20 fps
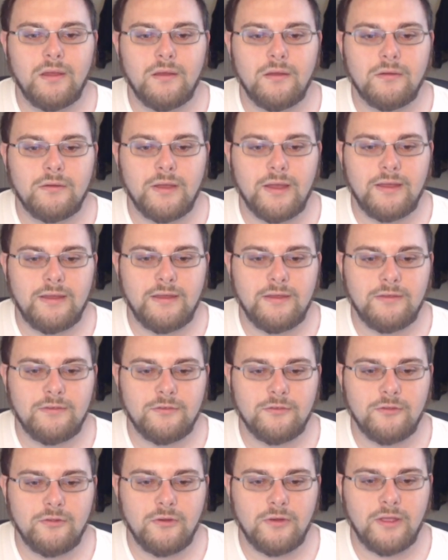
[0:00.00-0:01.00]
Okay,
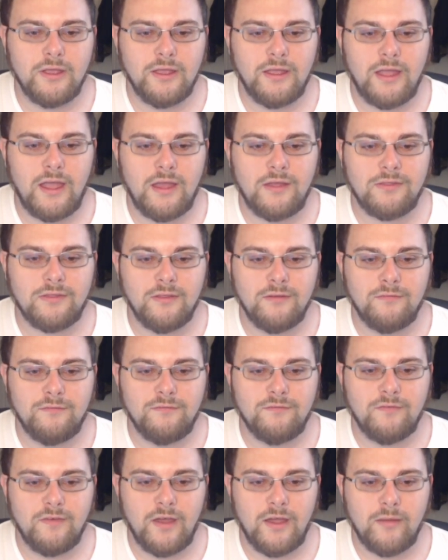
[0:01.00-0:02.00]
he's looking at the
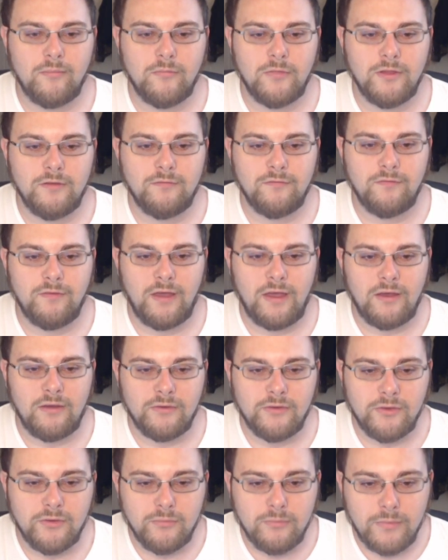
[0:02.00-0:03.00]
family
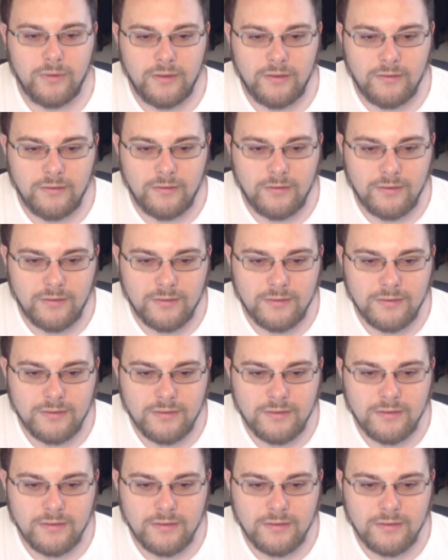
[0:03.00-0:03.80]
value meal,